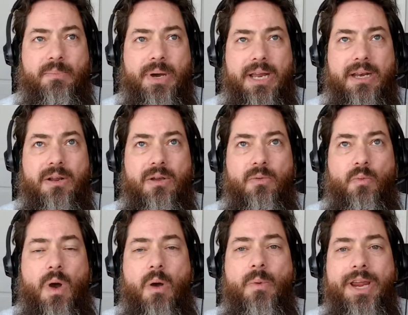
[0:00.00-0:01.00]
But
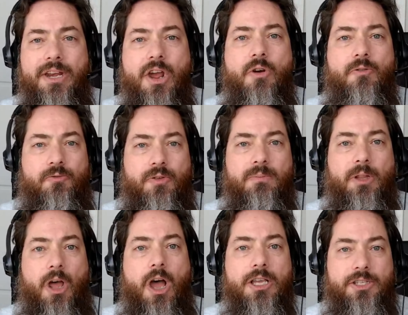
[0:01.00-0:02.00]
what we know from
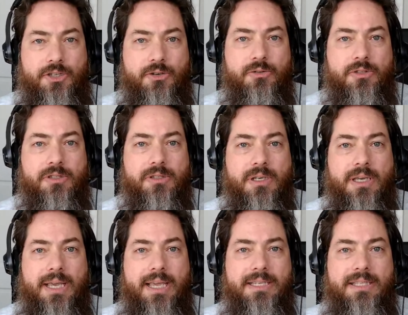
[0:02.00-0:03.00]
lawsuits
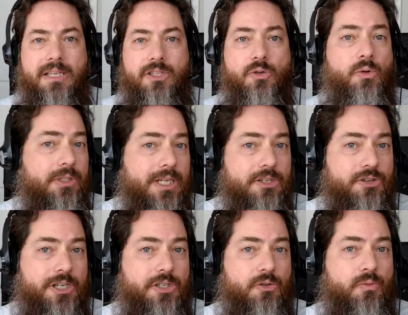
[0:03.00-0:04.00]
is that school
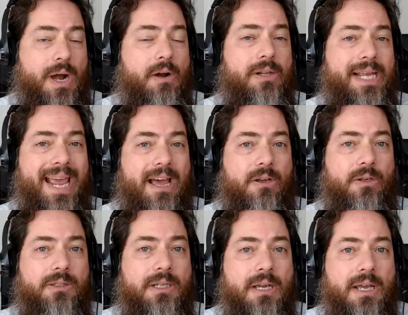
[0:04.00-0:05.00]
districts are rarely
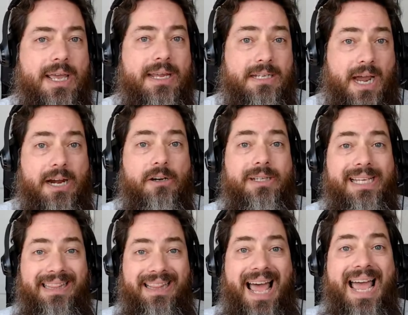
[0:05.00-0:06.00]
held
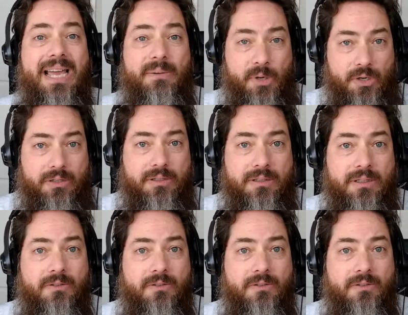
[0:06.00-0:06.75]
entirely liable